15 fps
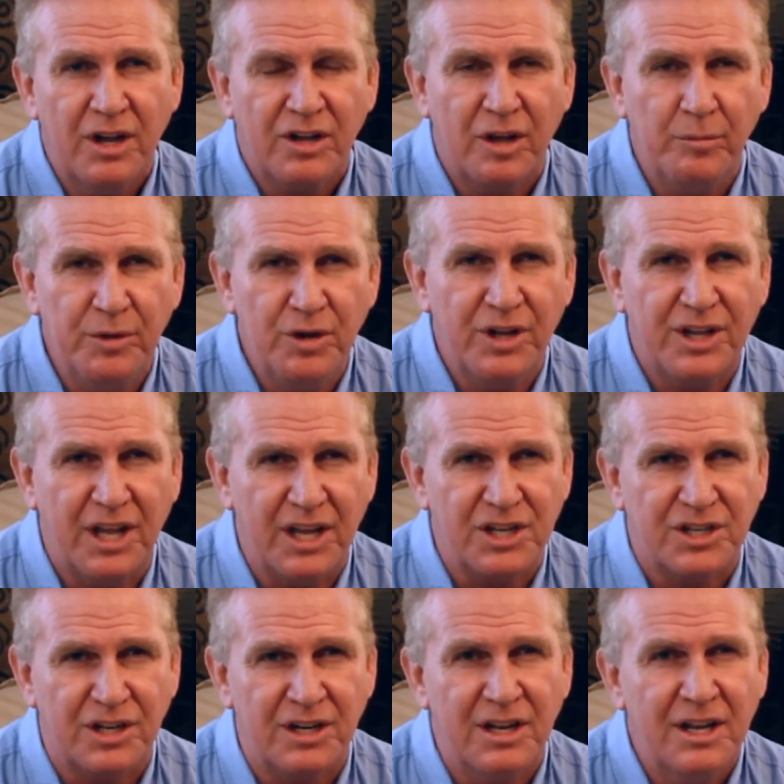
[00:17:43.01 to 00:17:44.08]

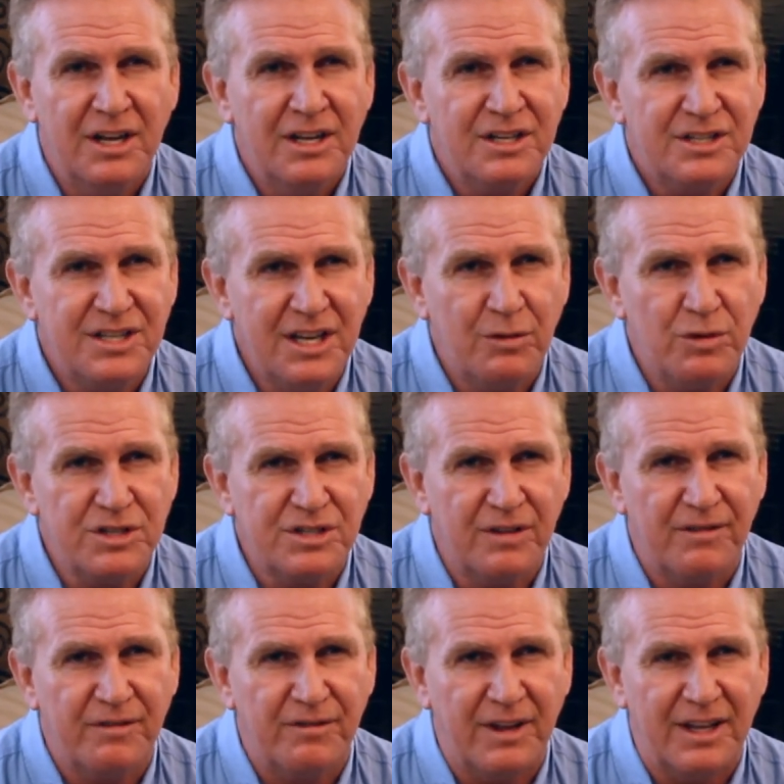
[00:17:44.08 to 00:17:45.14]
communication, sequence
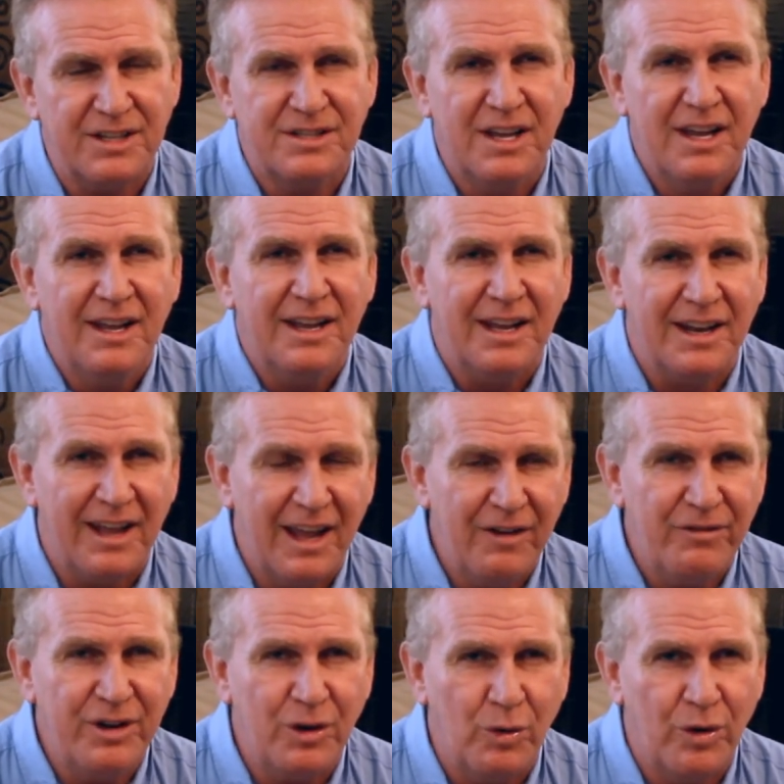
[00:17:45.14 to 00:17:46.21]
of events, in
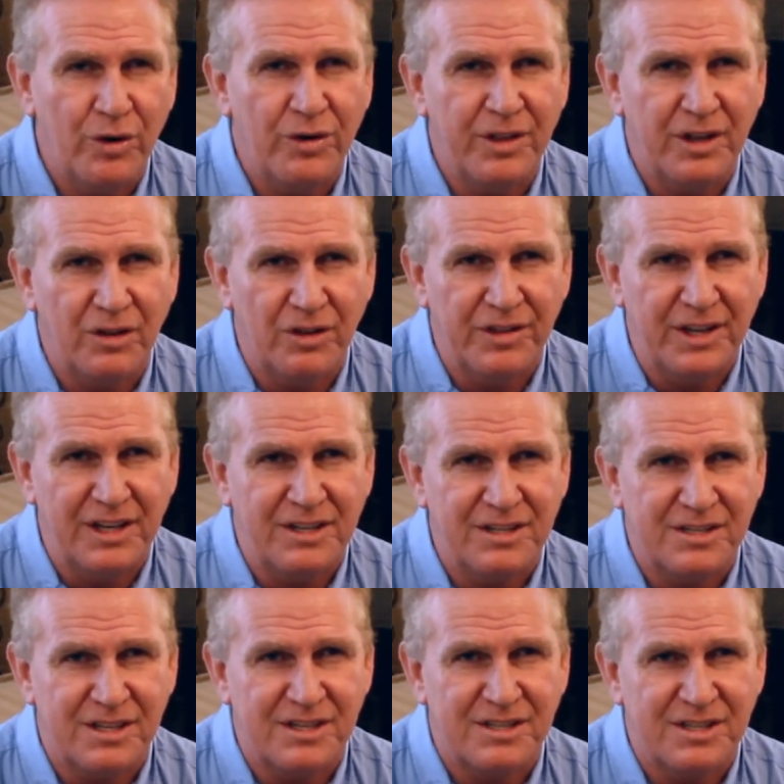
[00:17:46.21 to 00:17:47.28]
every order that you'll need
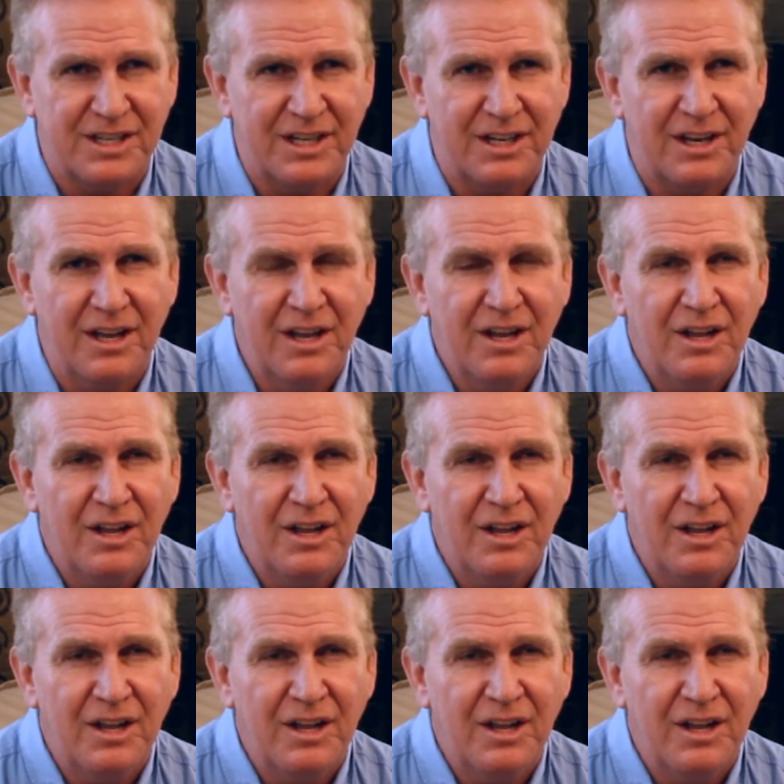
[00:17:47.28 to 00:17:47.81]
to succeed.